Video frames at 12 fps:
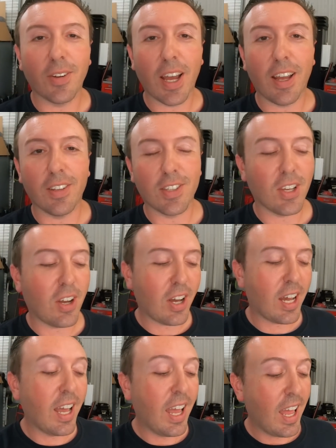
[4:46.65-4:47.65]
you kind of
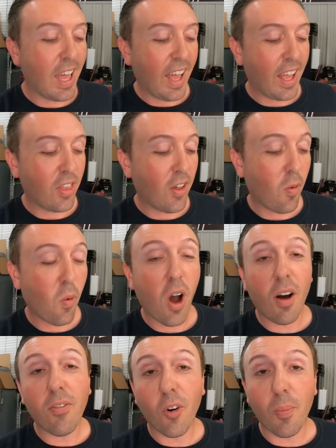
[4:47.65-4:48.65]
saw the
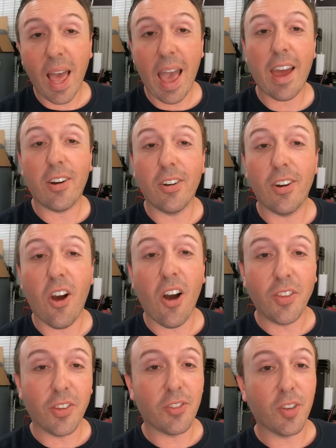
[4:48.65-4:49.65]
waffle pattern
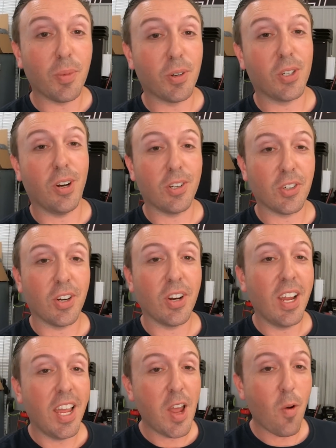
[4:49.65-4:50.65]
on the supercharger.
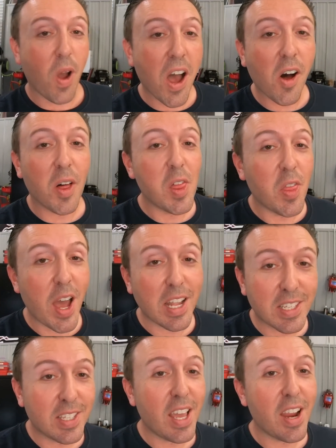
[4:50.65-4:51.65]
Well,
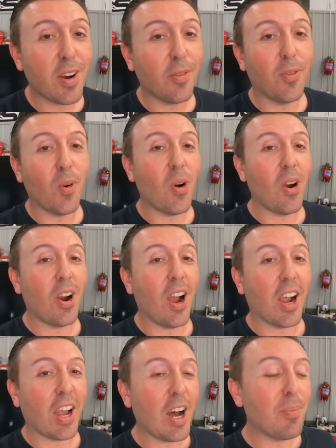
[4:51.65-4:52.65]
that's there for
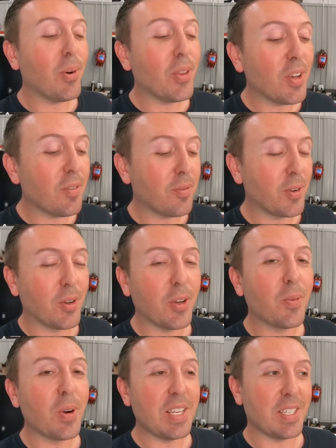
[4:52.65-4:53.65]
a couple of
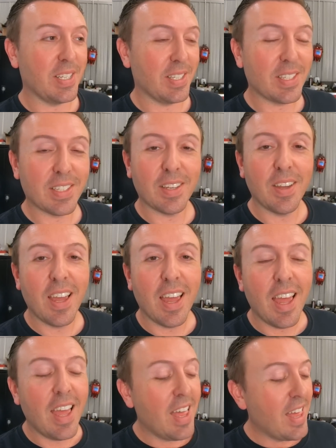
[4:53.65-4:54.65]
good reasons.
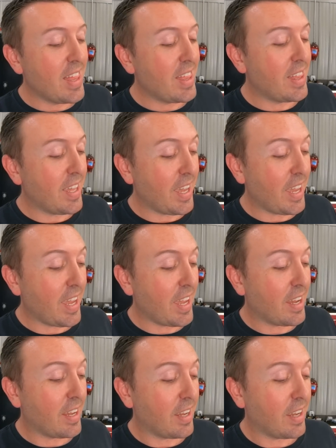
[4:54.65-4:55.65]
The